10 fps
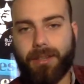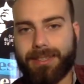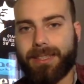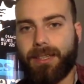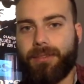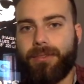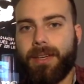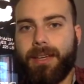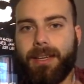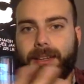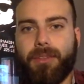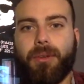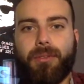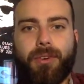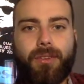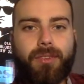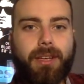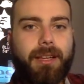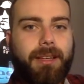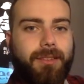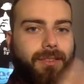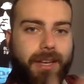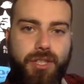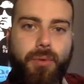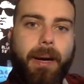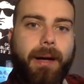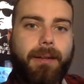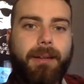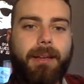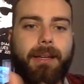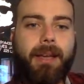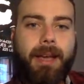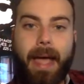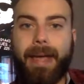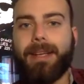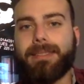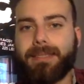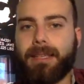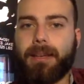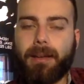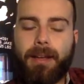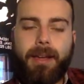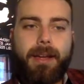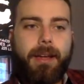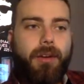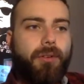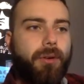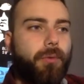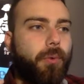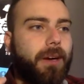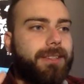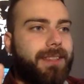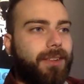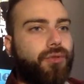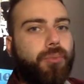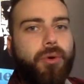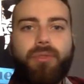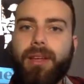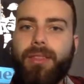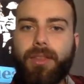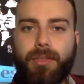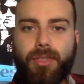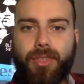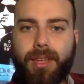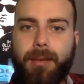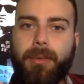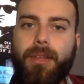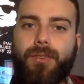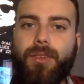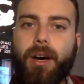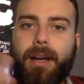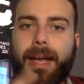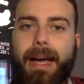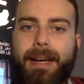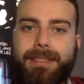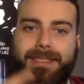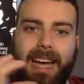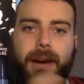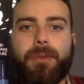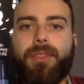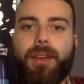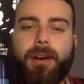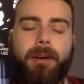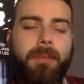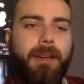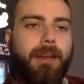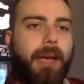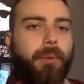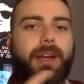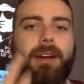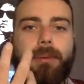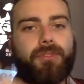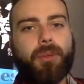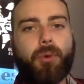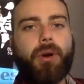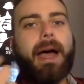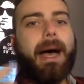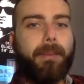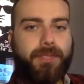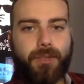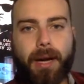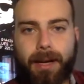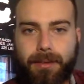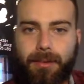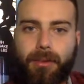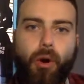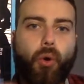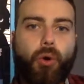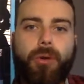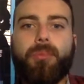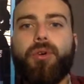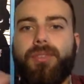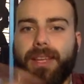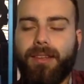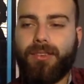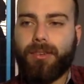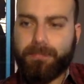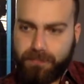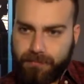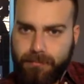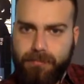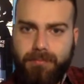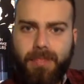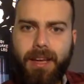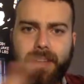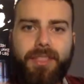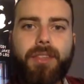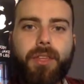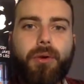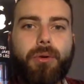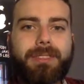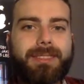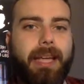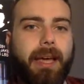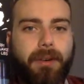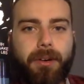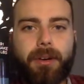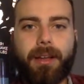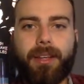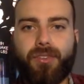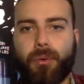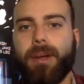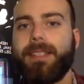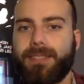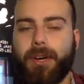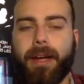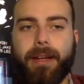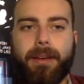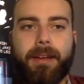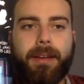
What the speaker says: yourself in university, sexuality, hazing. Whereas this movie, the theme is not as out there. And when it comes to more abstract horror movies, I think the gold standard is Eraserhead.